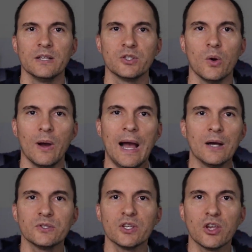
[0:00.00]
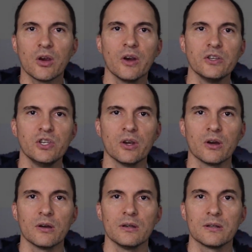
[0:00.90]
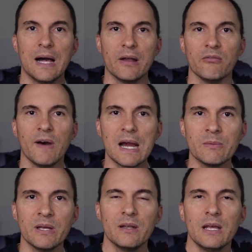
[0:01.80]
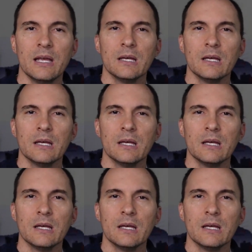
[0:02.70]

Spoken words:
So how secure is your cloud environment?